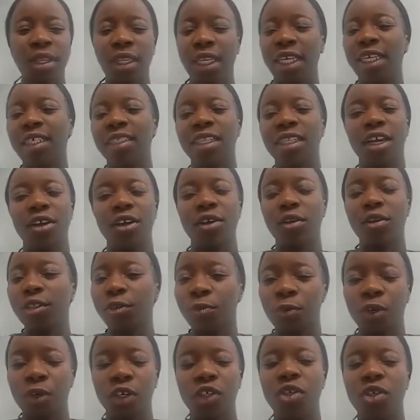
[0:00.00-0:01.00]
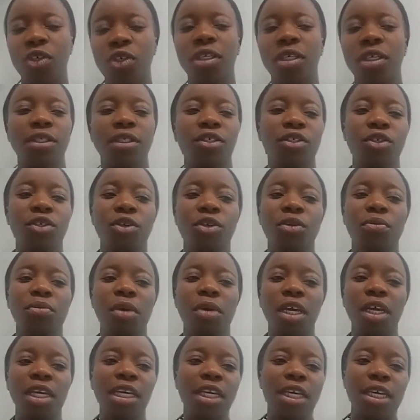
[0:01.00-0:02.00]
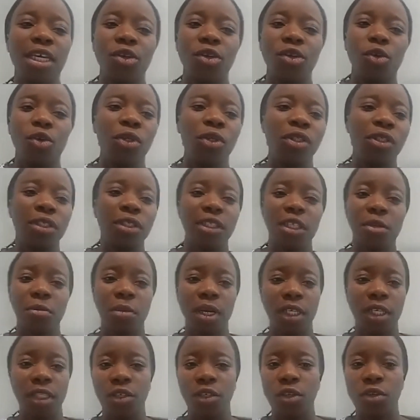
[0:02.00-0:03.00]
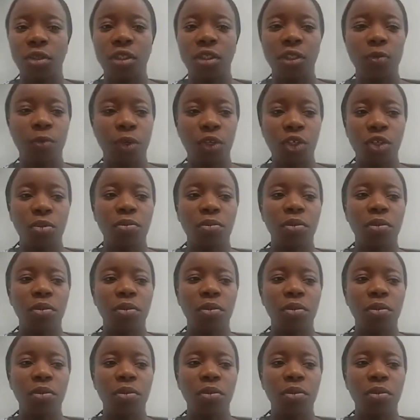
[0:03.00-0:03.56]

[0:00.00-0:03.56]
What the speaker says: things like conservation decision-making or systematic conservation